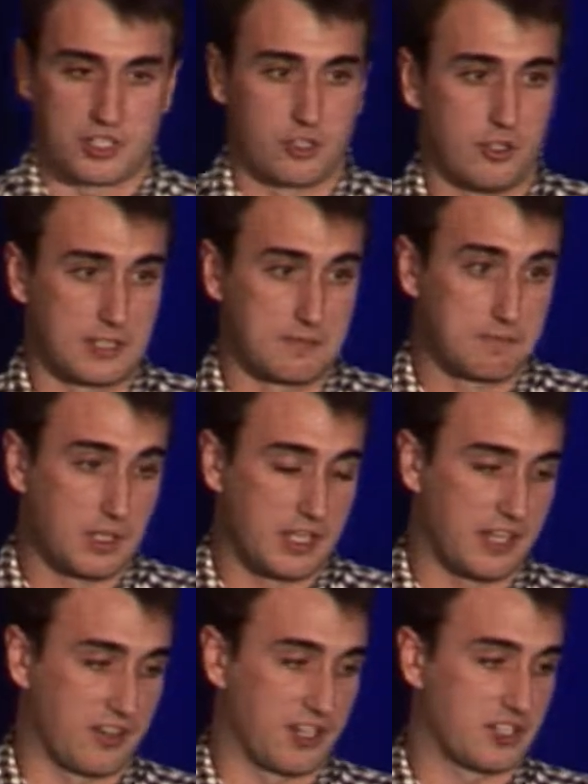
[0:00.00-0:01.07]
so that he
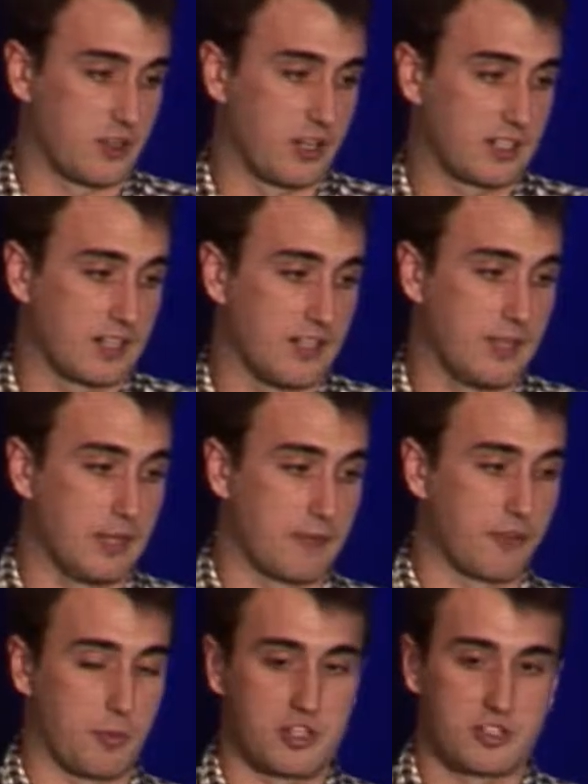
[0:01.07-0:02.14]
can extract
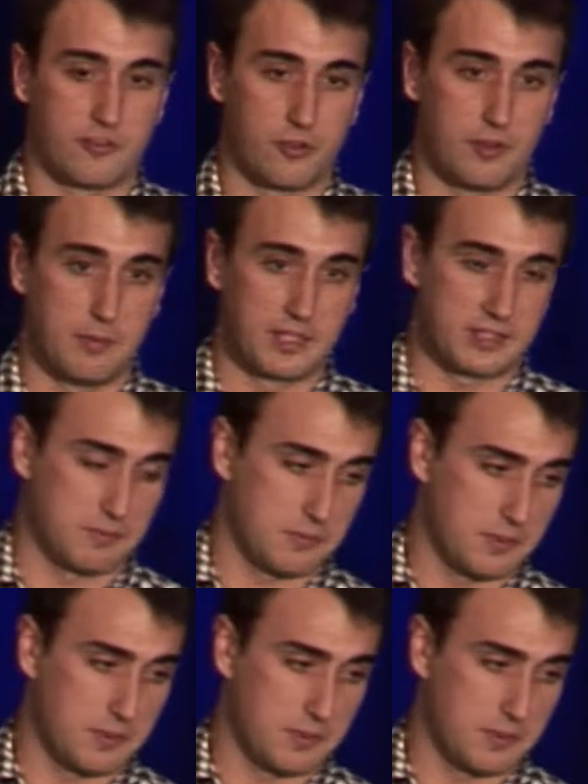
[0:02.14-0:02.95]
information from the victim.